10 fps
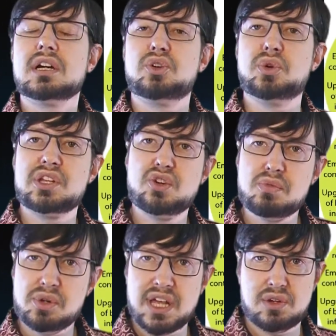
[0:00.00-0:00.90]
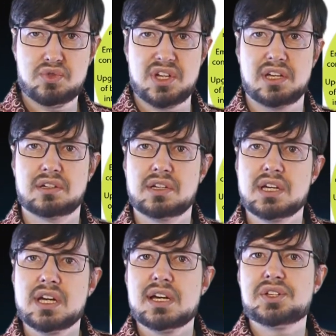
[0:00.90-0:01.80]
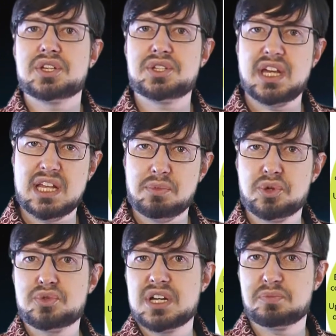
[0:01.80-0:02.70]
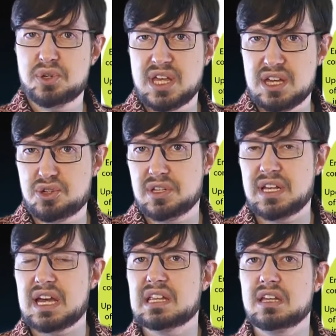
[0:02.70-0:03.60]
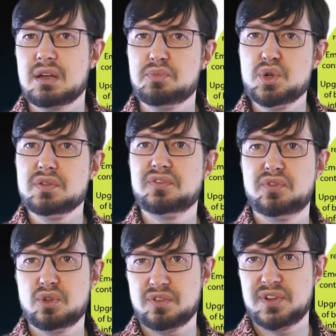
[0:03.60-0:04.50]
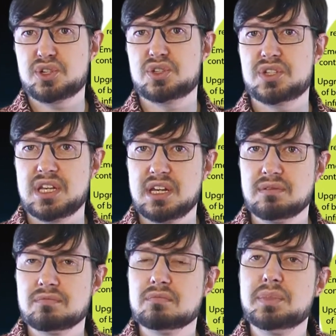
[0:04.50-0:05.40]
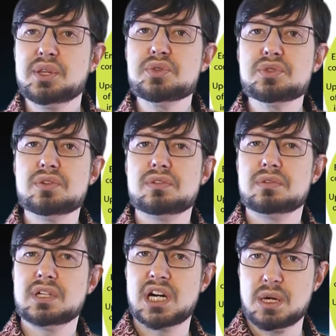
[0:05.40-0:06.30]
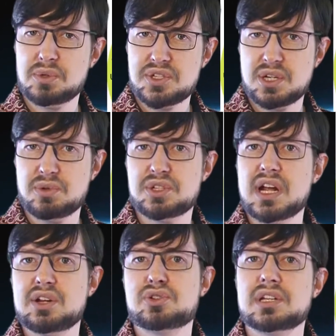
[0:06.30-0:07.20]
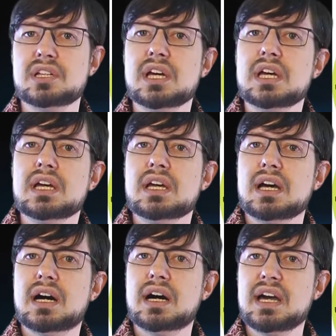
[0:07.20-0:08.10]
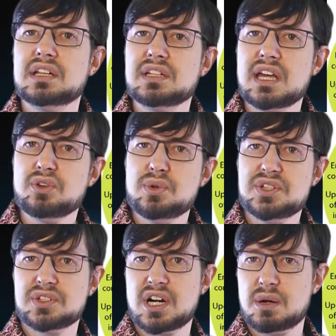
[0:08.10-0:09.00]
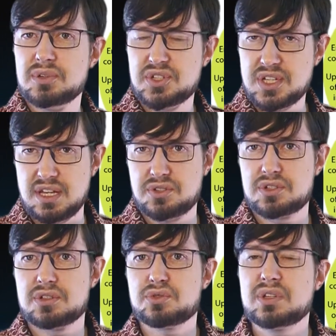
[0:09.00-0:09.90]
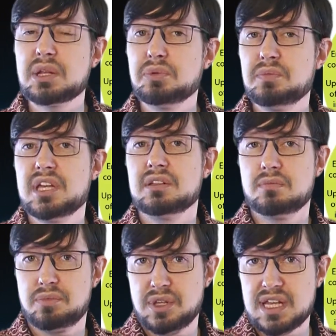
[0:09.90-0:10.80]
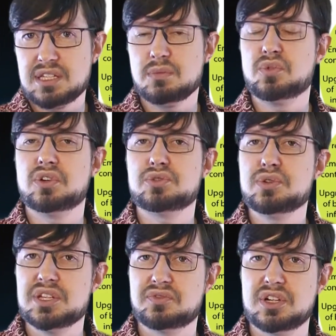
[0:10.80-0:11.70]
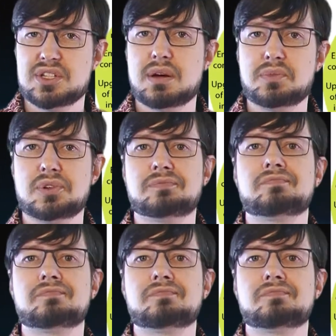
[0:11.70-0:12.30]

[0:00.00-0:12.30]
renewable energy, sustainable transportation, and improved fuel efficiency, but also carbon sequestration and increased carbon sinks. So that would mean planting more trees, for example.